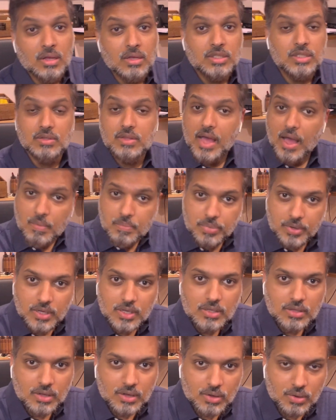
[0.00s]
So that
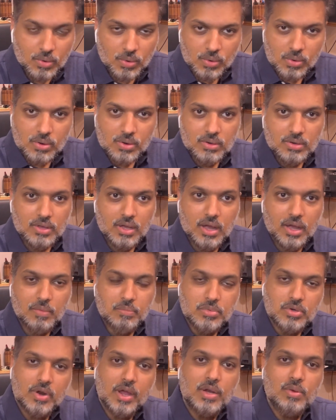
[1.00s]
being the goal,
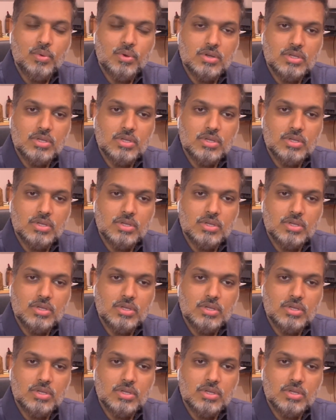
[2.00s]
I'm trying to